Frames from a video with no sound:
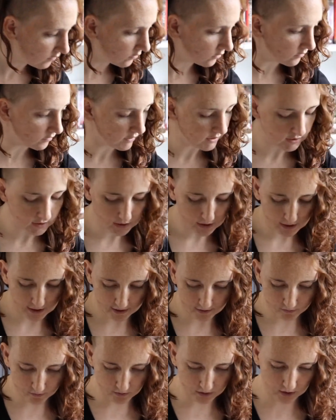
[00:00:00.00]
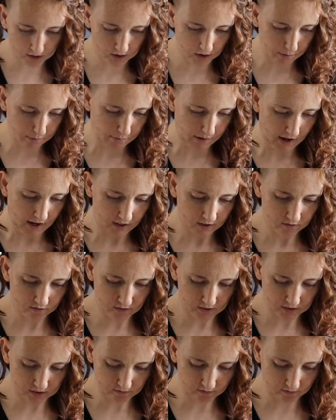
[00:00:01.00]
looks like the last thing in the box,
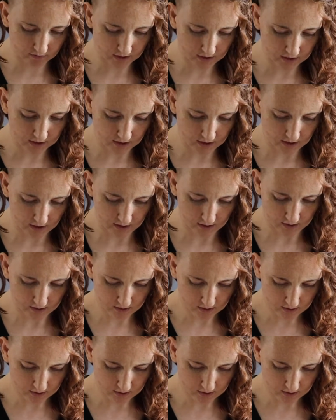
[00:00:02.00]
and it's like a